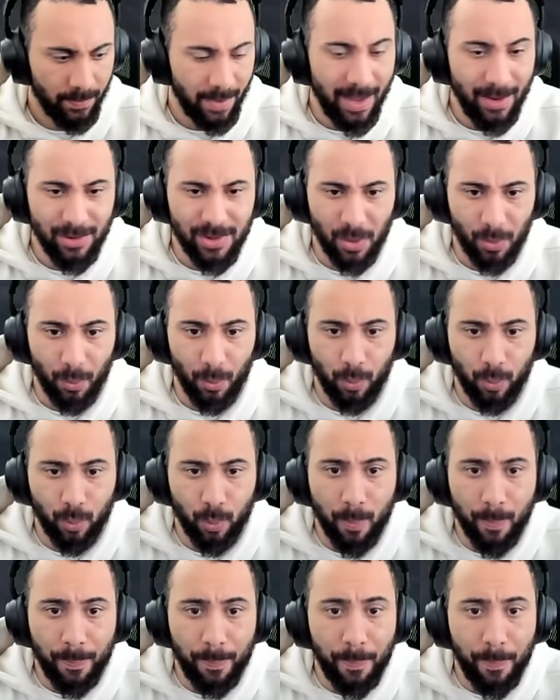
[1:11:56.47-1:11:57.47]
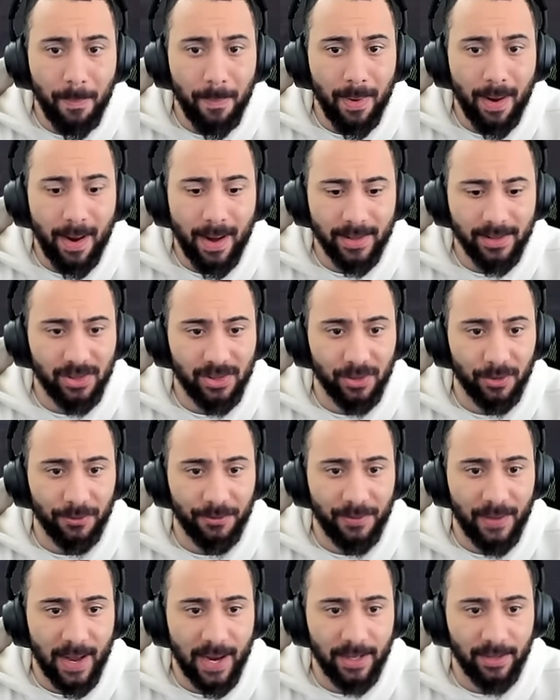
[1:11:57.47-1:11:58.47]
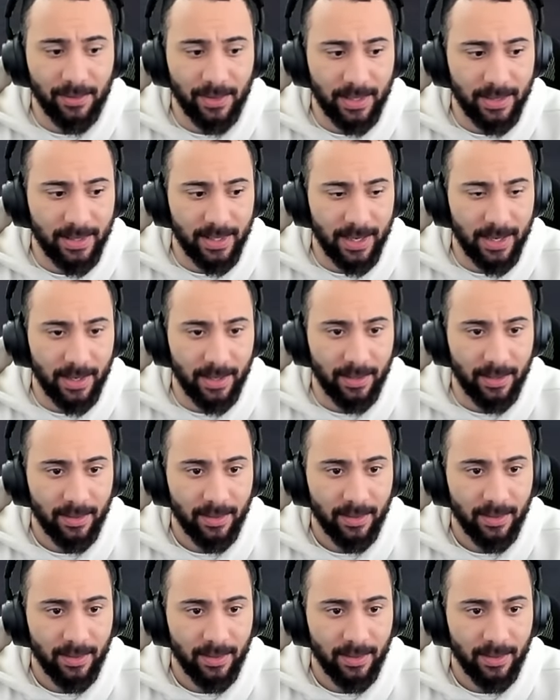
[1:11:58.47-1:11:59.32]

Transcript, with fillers: That was a monster find right there.